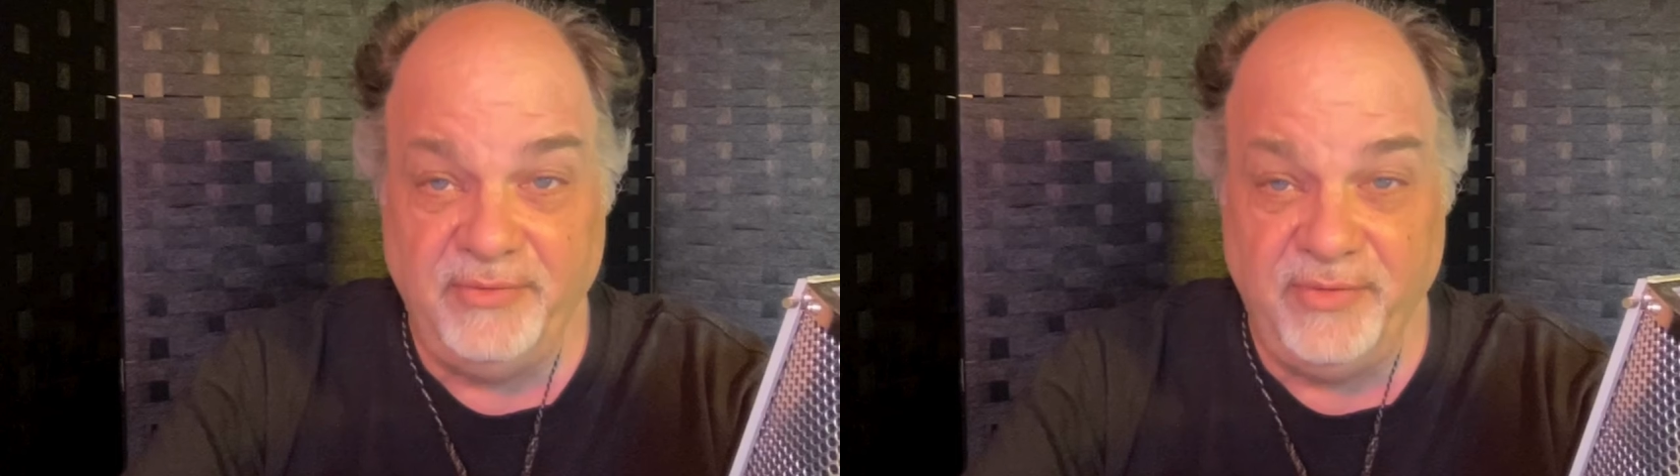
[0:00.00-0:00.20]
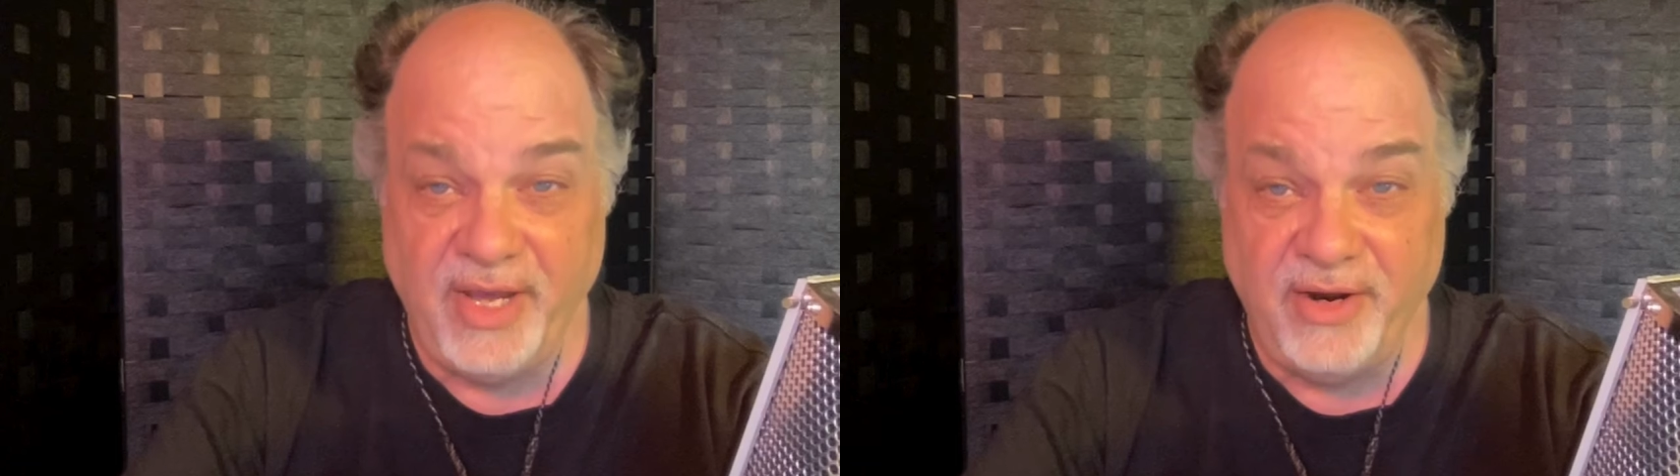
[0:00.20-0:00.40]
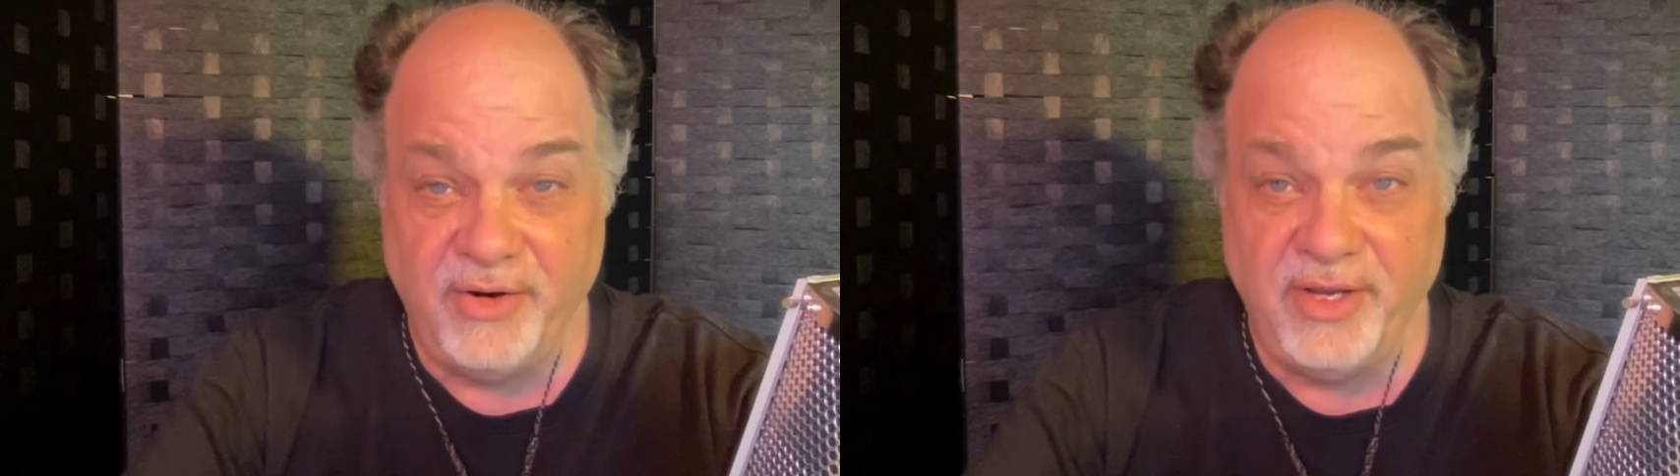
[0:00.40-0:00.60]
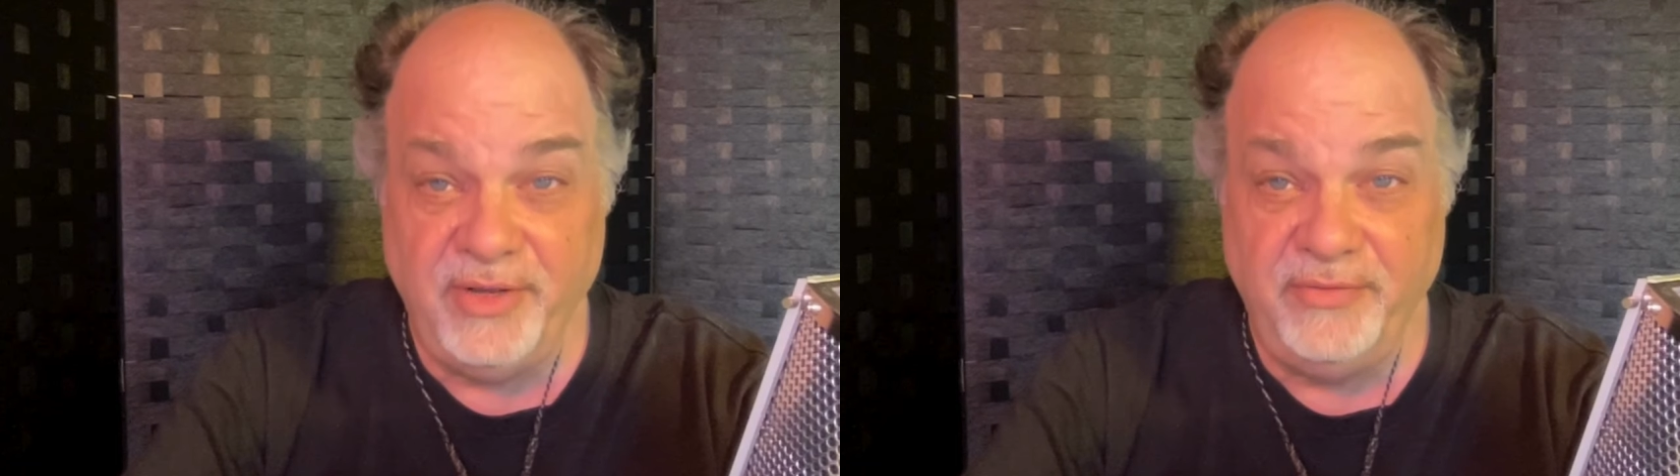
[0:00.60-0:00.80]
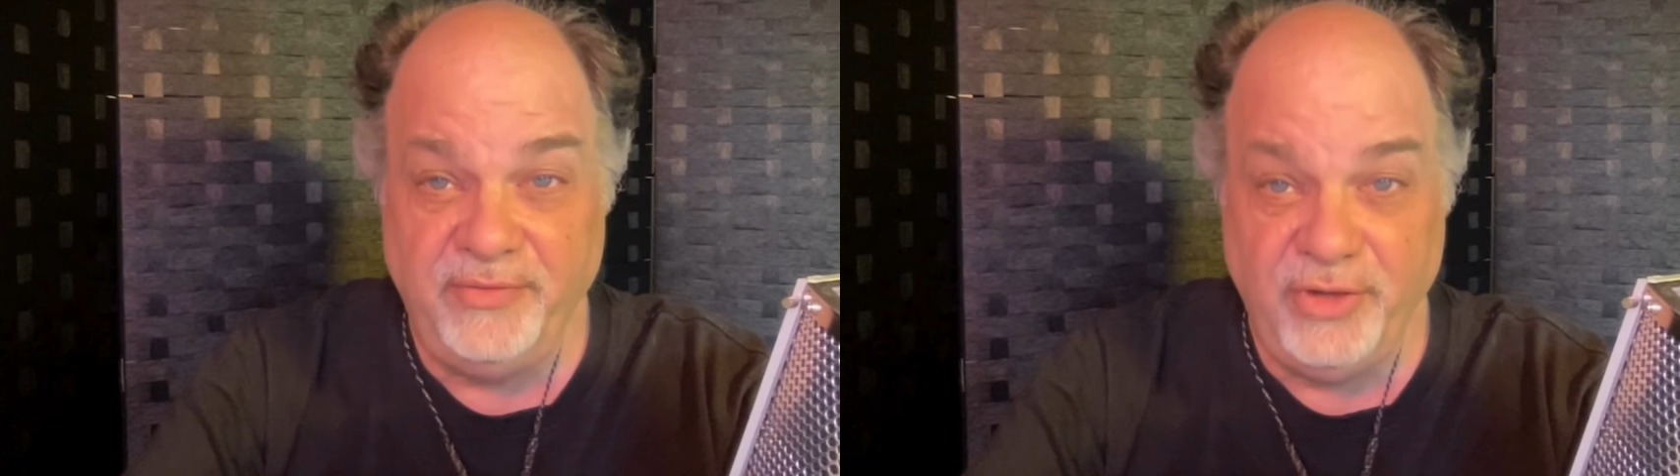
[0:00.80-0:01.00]

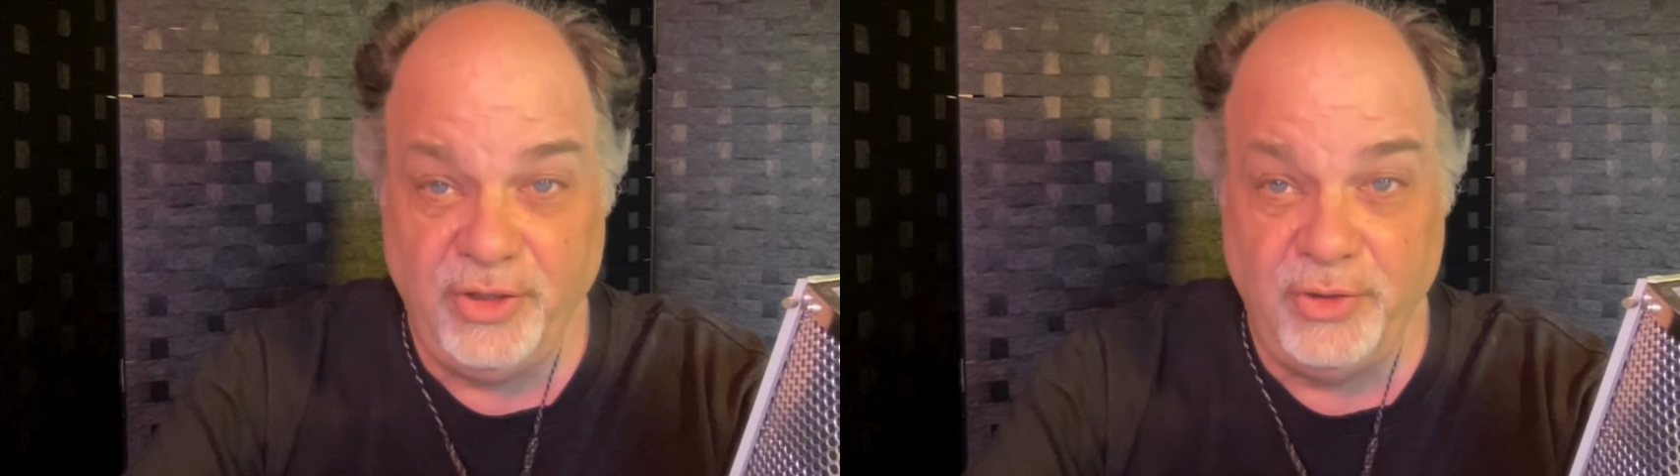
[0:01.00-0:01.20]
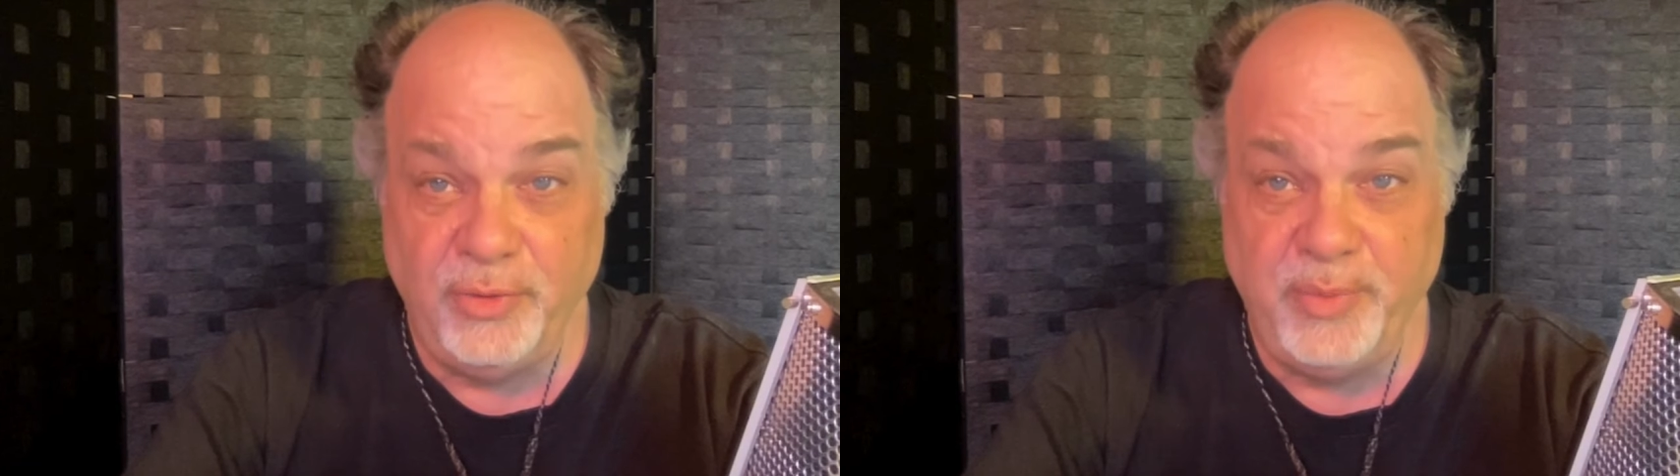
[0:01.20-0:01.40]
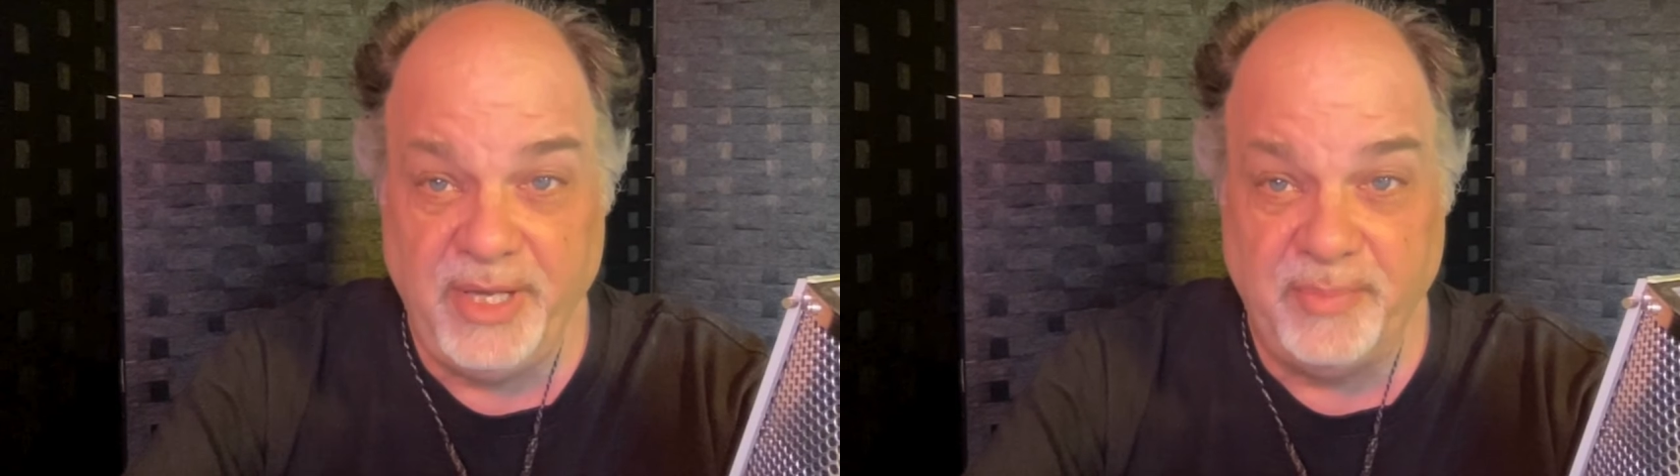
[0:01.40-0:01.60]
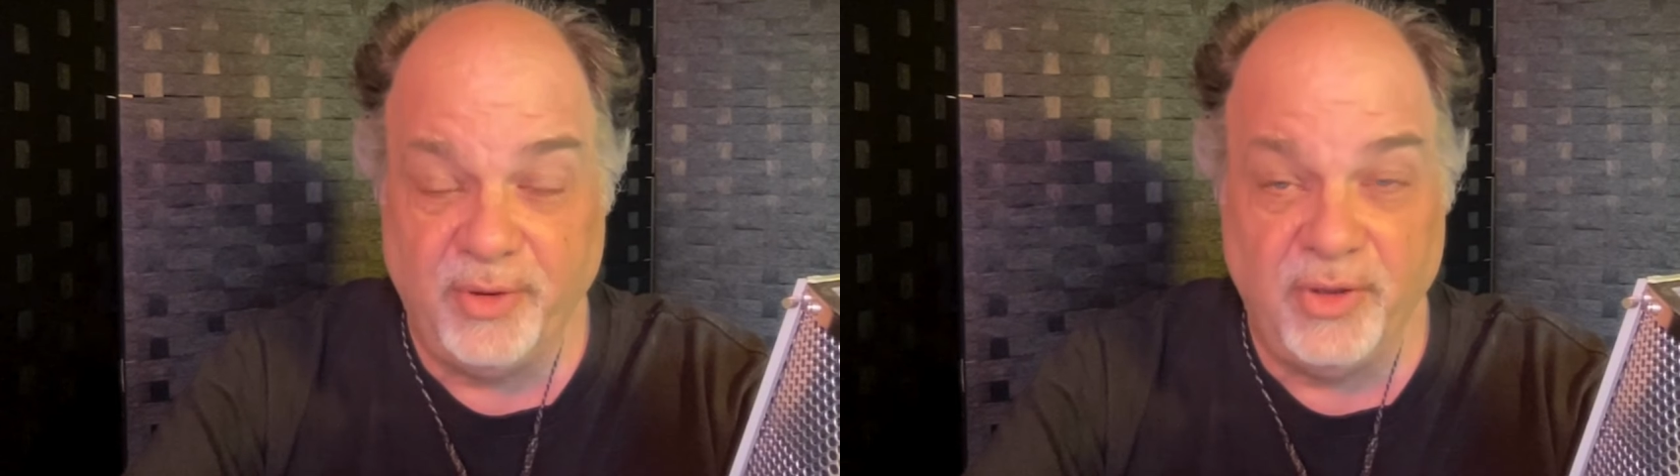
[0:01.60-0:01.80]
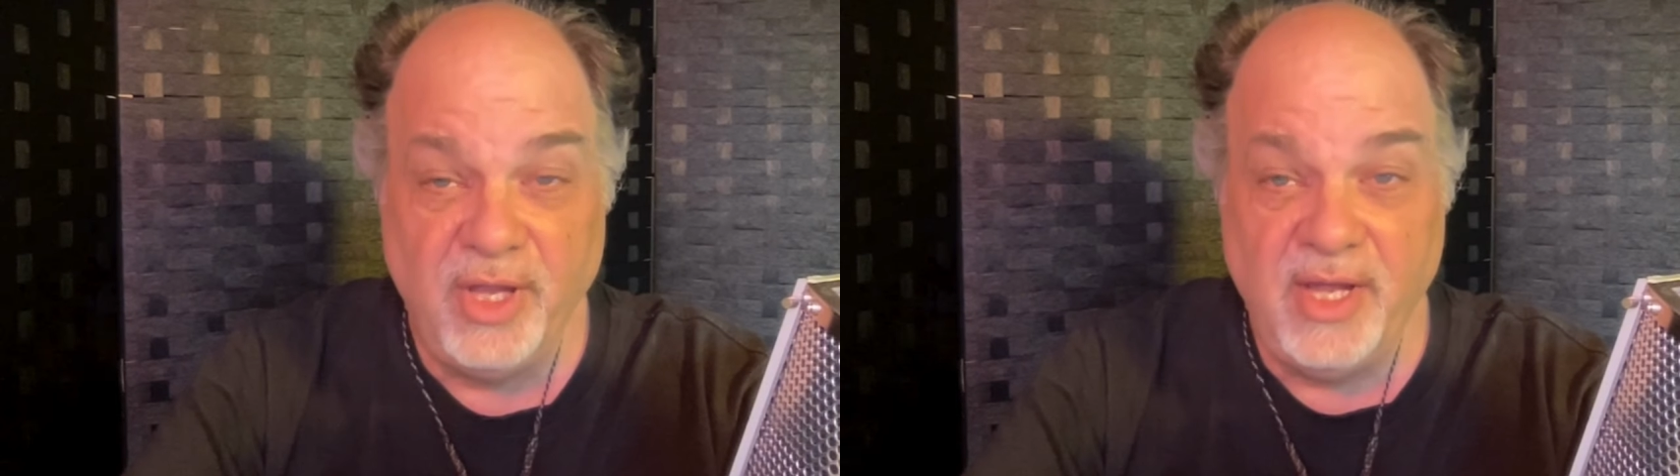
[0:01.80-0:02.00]
very few people.